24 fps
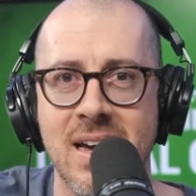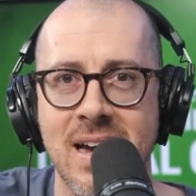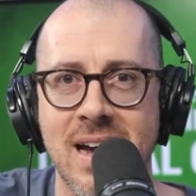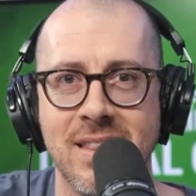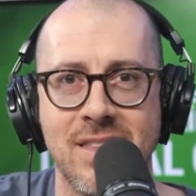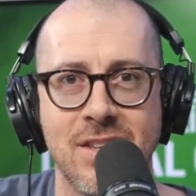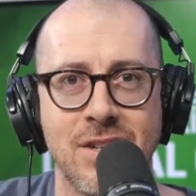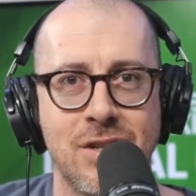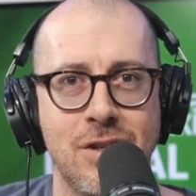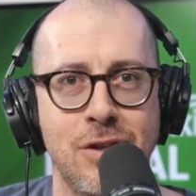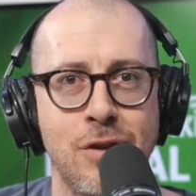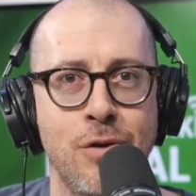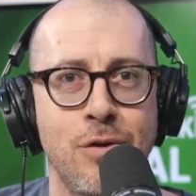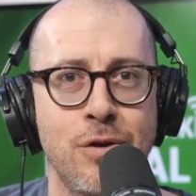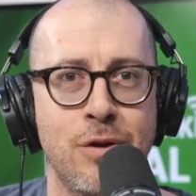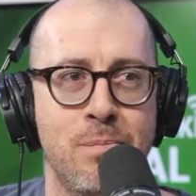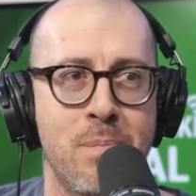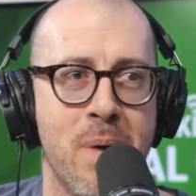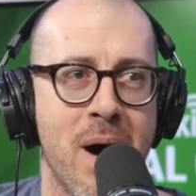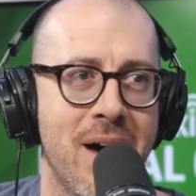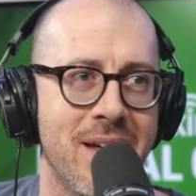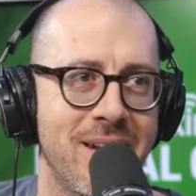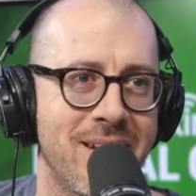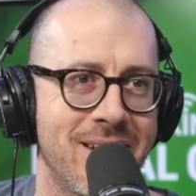hit the snooze
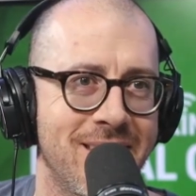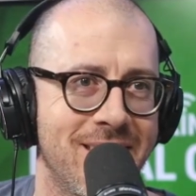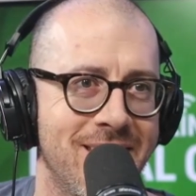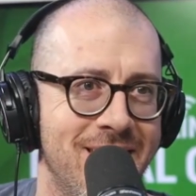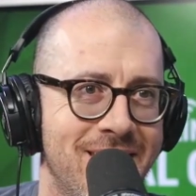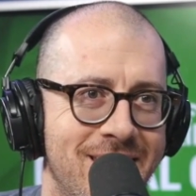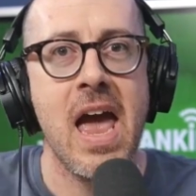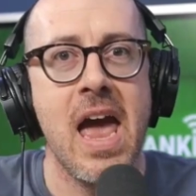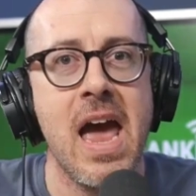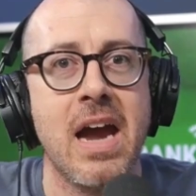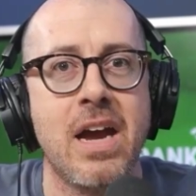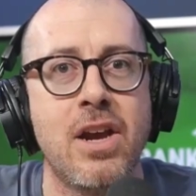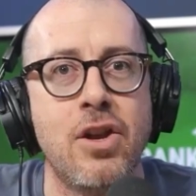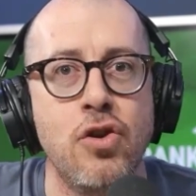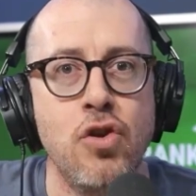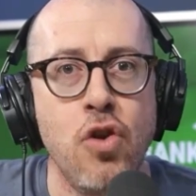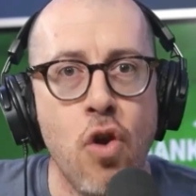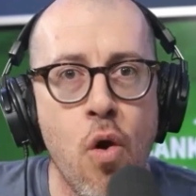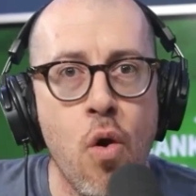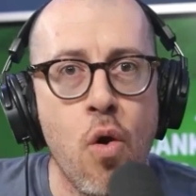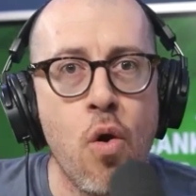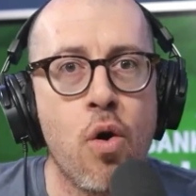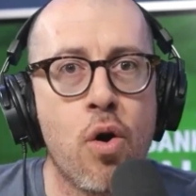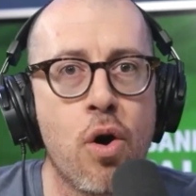button,
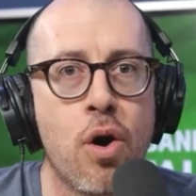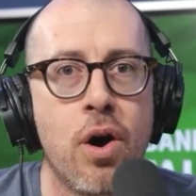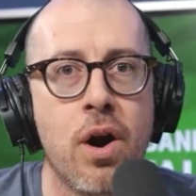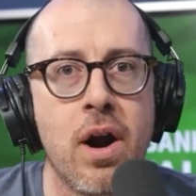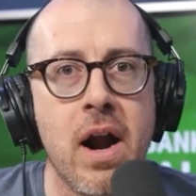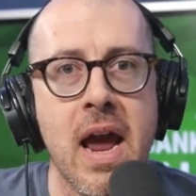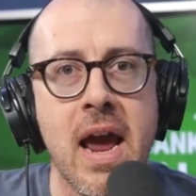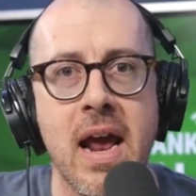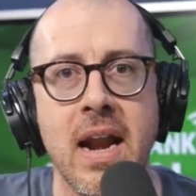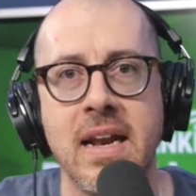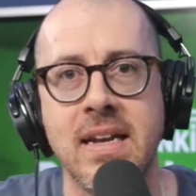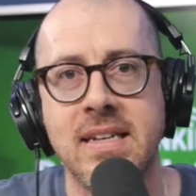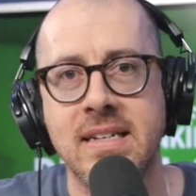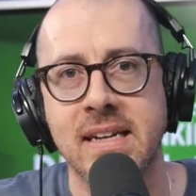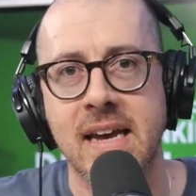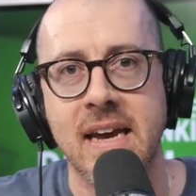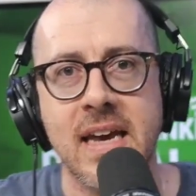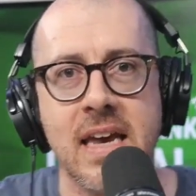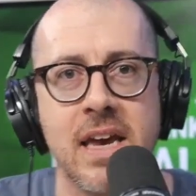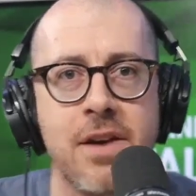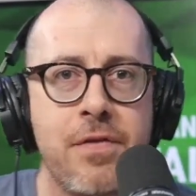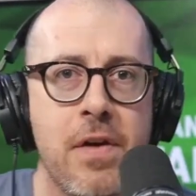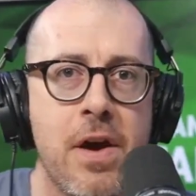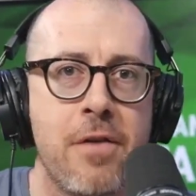ignore. And it's
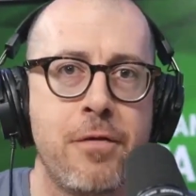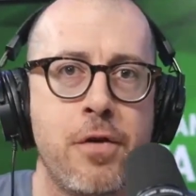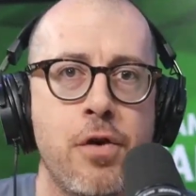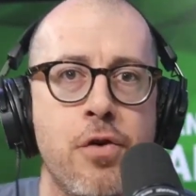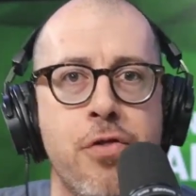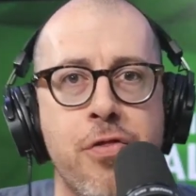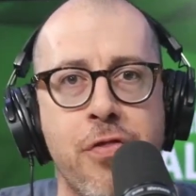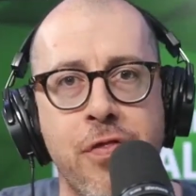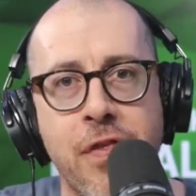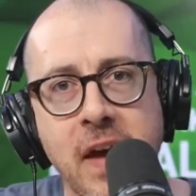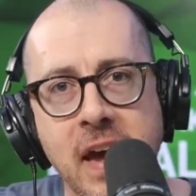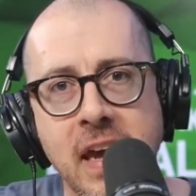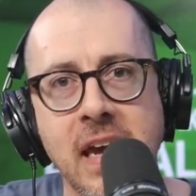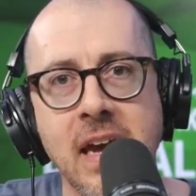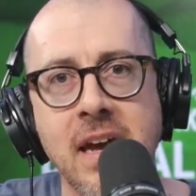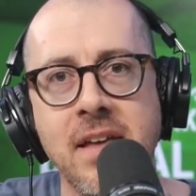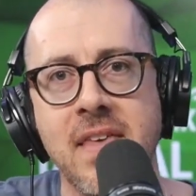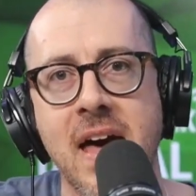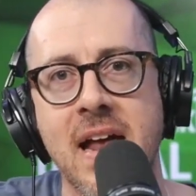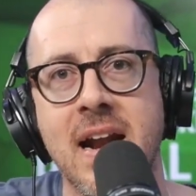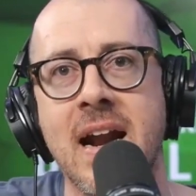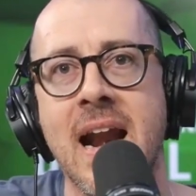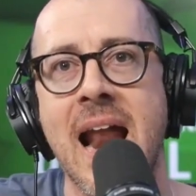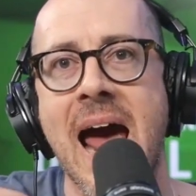like, if you're thinking
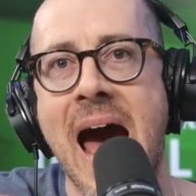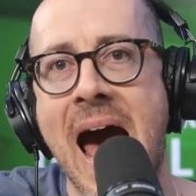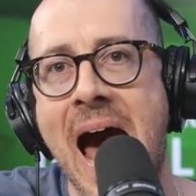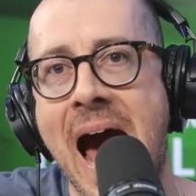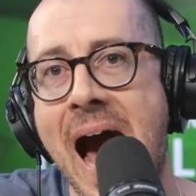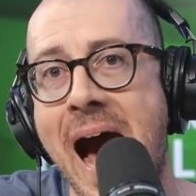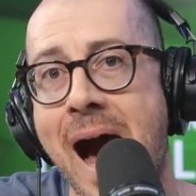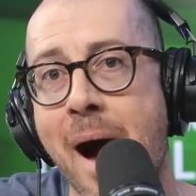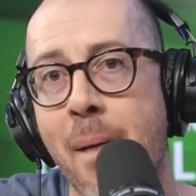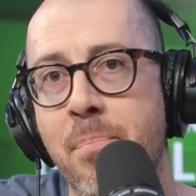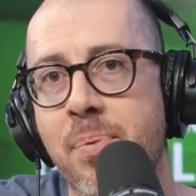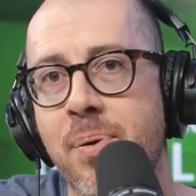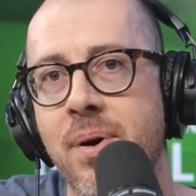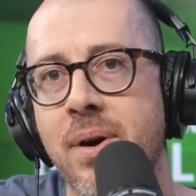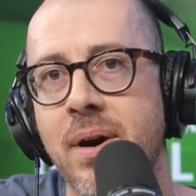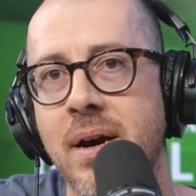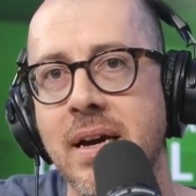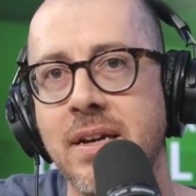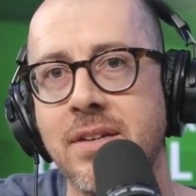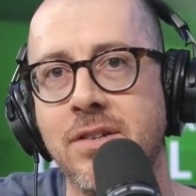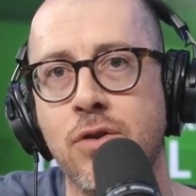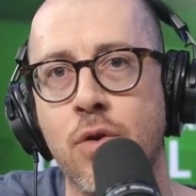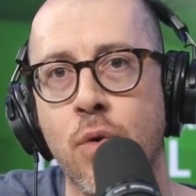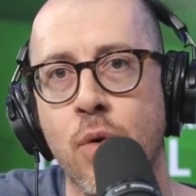that an app
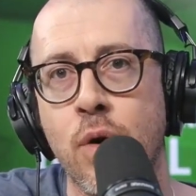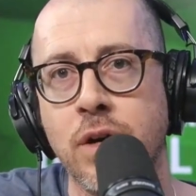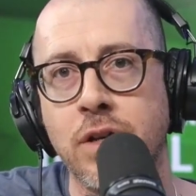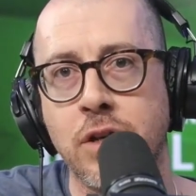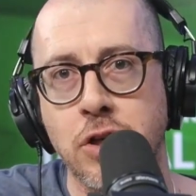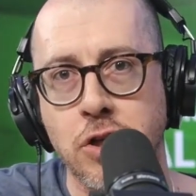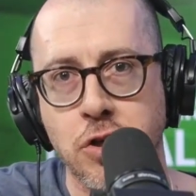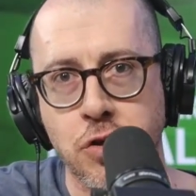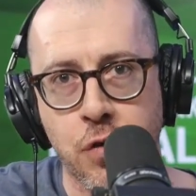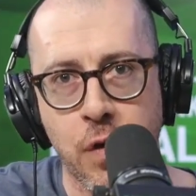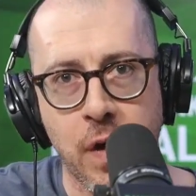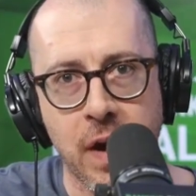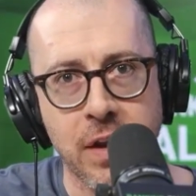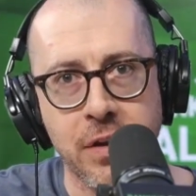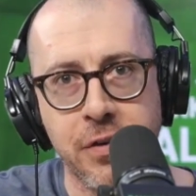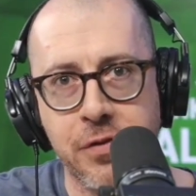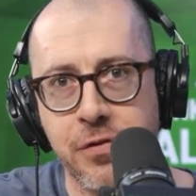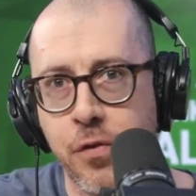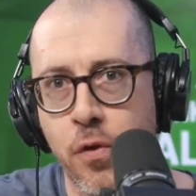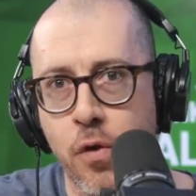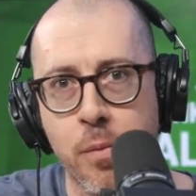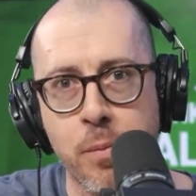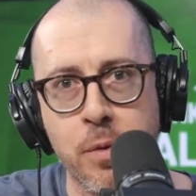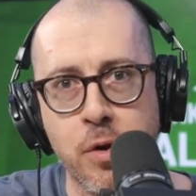is going to
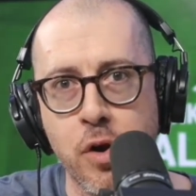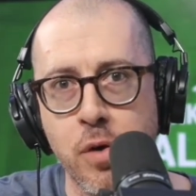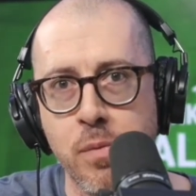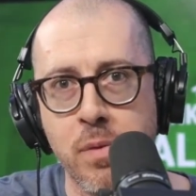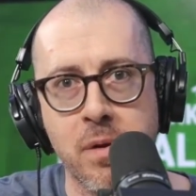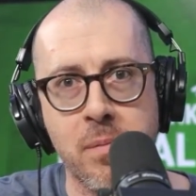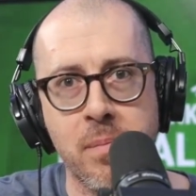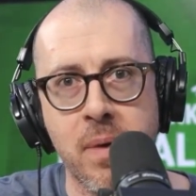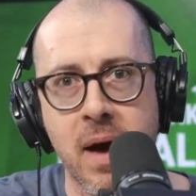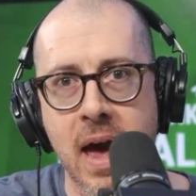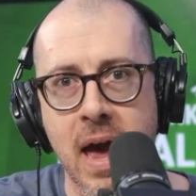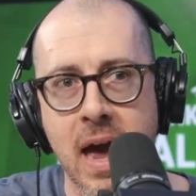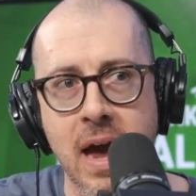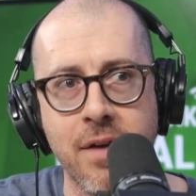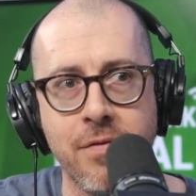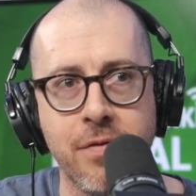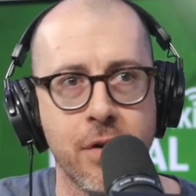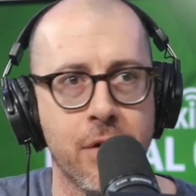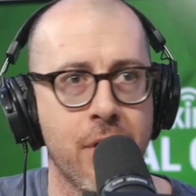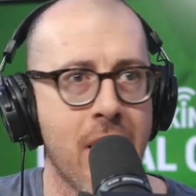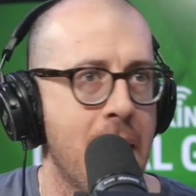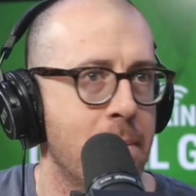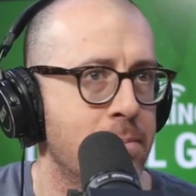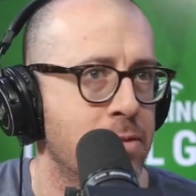transform human
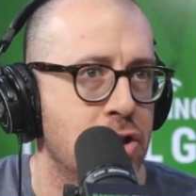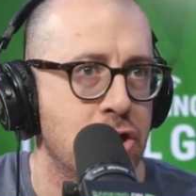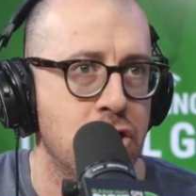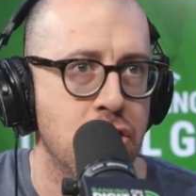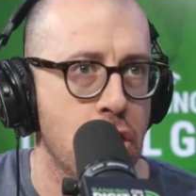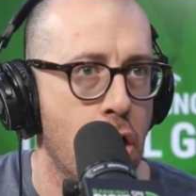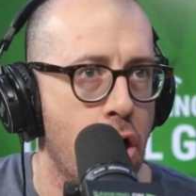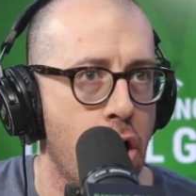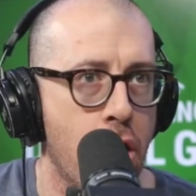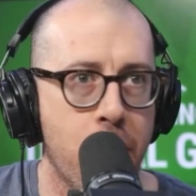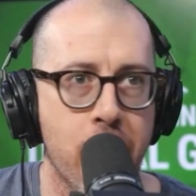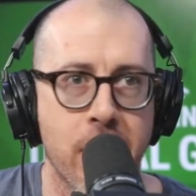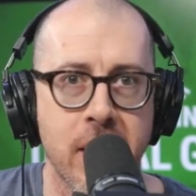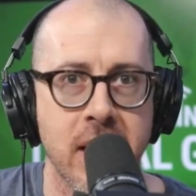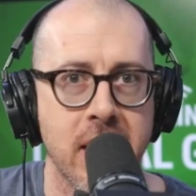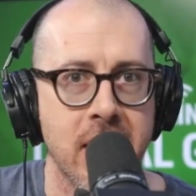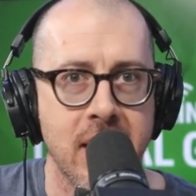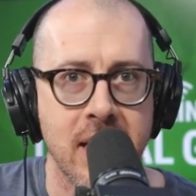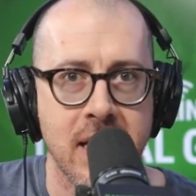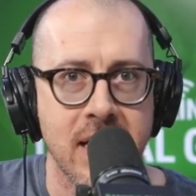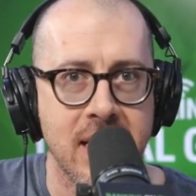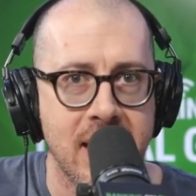behavior, I'm sorry.